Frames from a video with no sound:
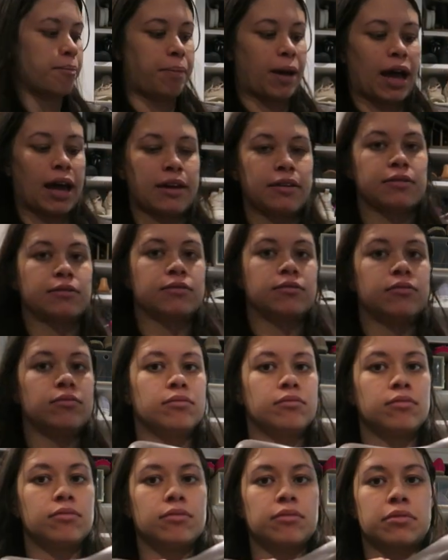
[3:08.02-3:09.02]
but
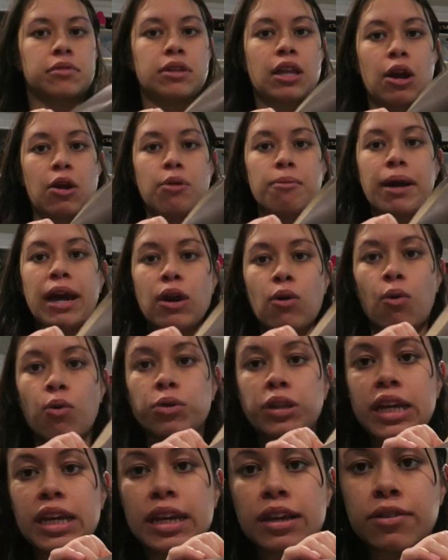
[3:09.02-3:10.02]
they're my
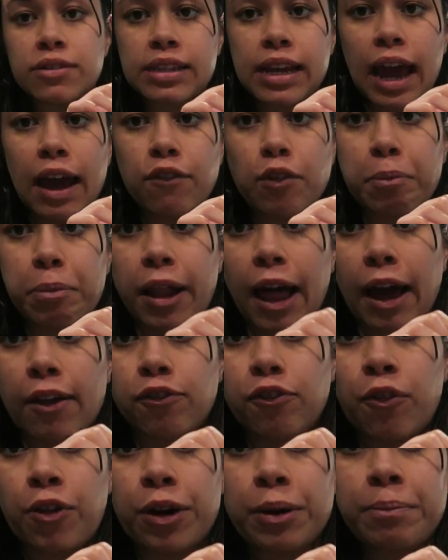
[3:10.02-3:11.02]
only heels that have a
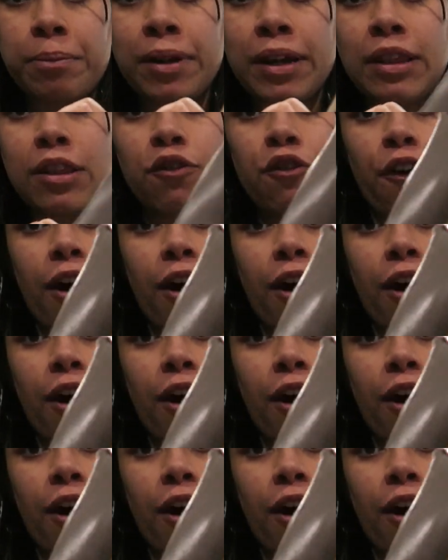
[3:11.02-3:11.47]
platform in the